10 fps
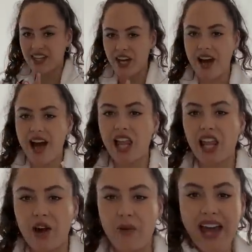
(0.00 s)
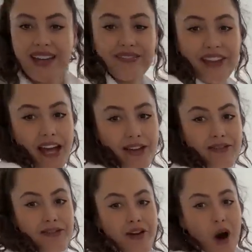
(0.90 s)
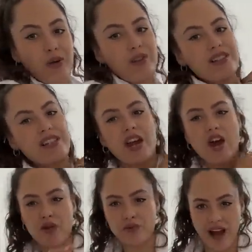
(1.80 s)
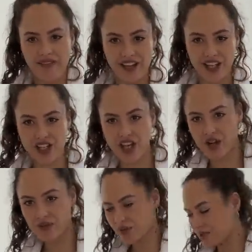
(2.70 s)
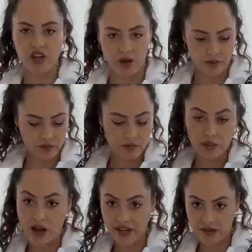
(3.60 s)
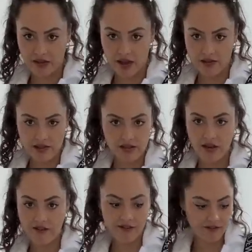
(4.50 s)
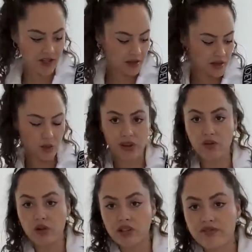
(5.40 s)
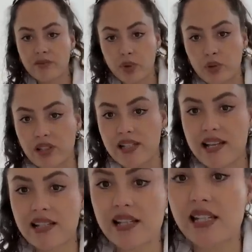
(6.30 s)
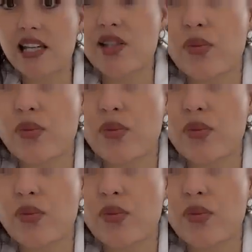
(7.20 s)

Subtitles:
the Loewe fold raffia tote. I'm loving this, filled with all of the pool necessities.